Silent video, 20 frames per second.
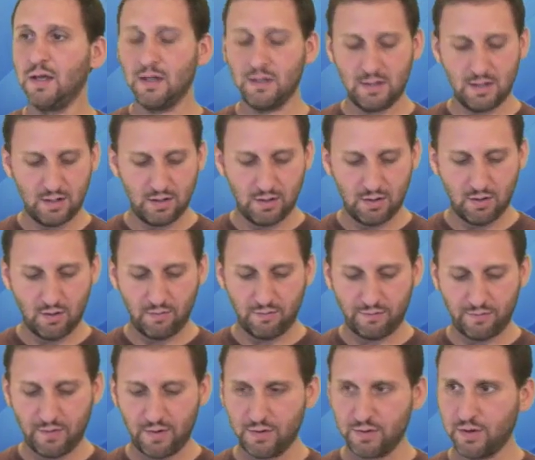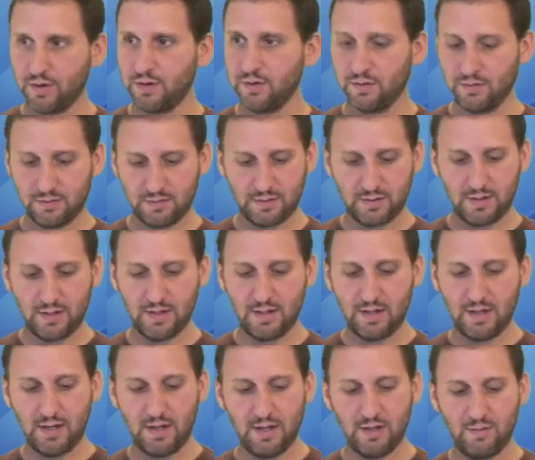And then you can go further
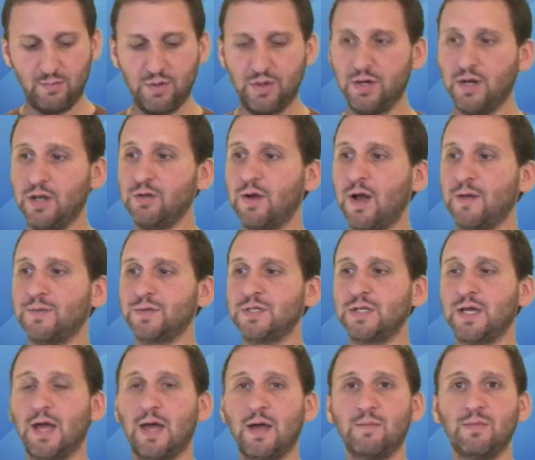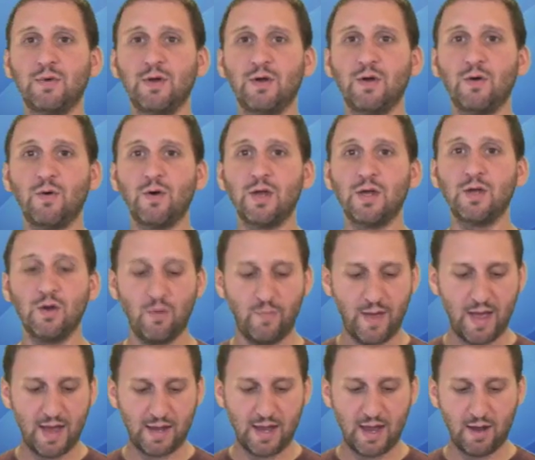in with another Option Tab, or you can go
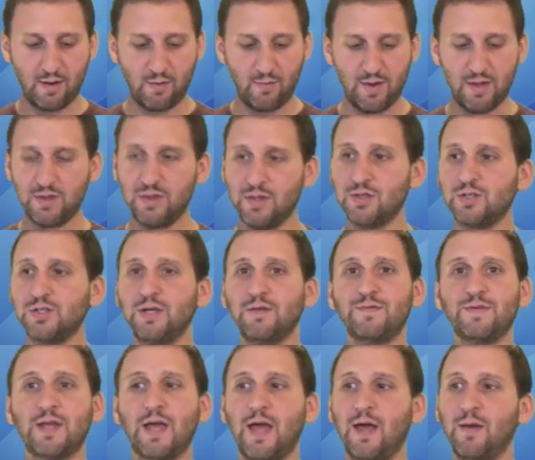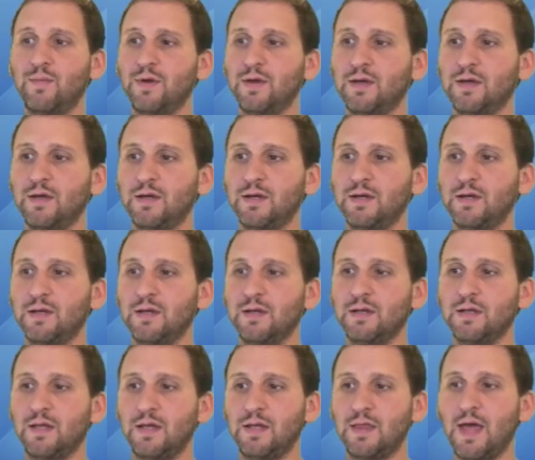back out with Shift Tab
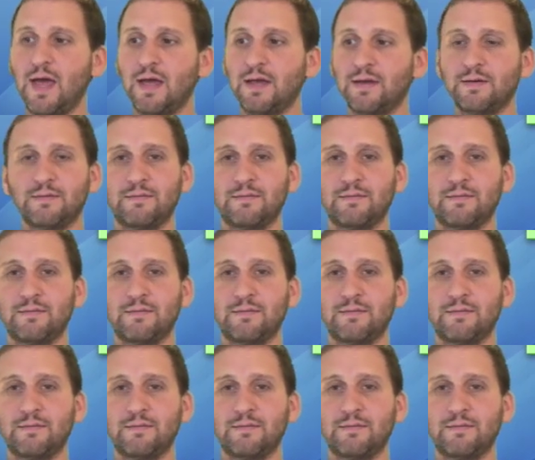like that.